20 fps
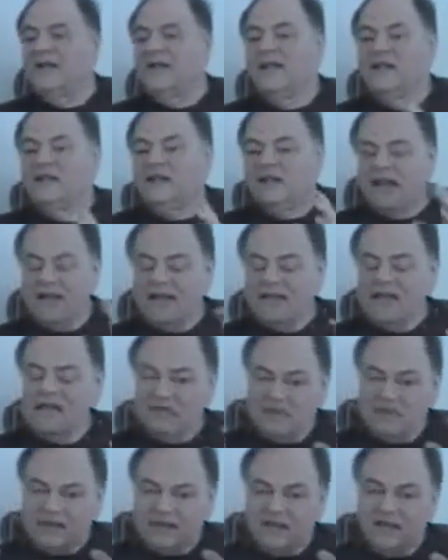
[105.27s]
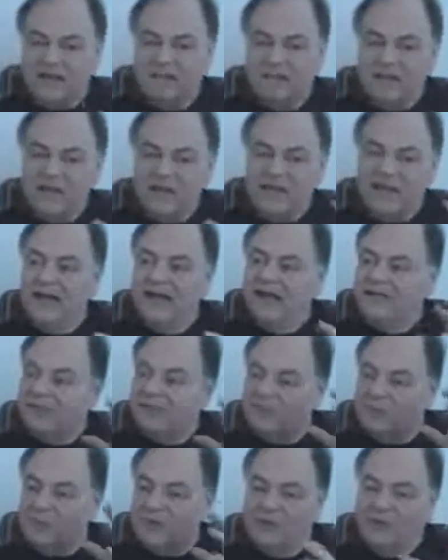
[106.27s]
that there has to be some kind of
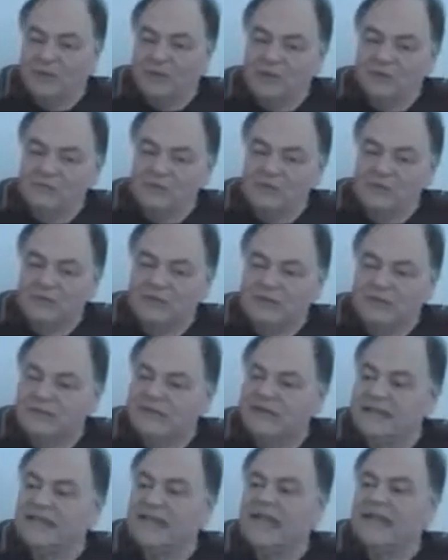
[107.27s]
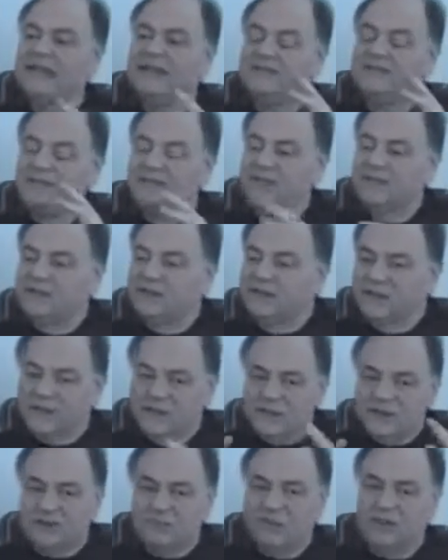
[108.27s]
amalgam between the physical
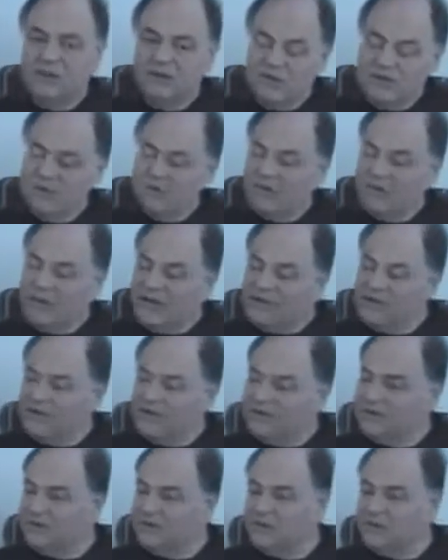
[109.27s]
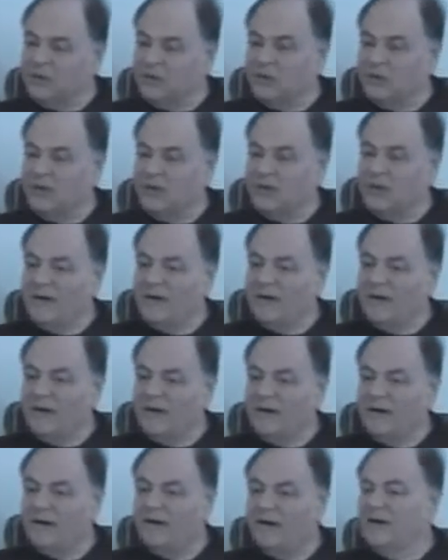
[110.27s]
and the spiritual aspects of who and what we
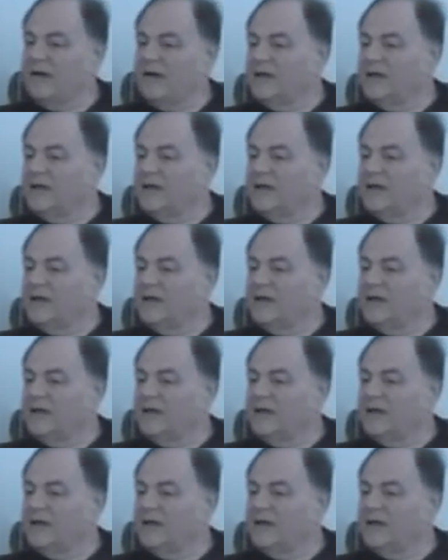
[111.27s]
are.